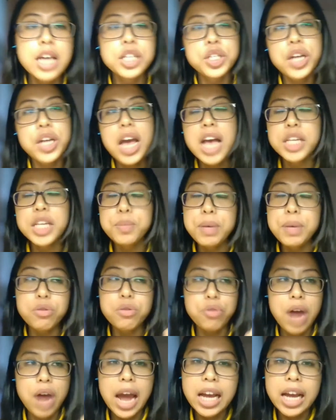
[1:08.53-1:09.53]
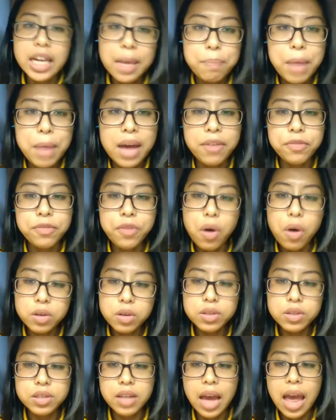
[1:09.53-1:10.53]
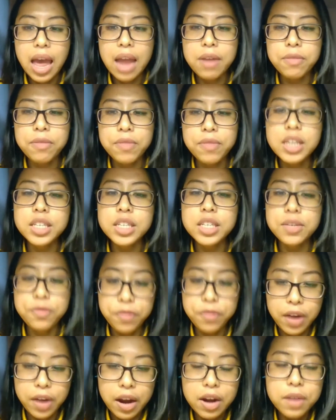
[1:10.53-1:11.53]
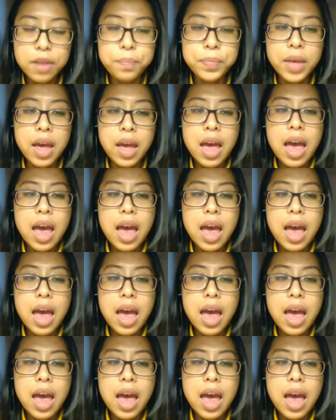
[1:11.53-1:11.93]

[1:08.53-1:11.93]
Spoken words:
She has been ranked by Fox and Vanity Fair,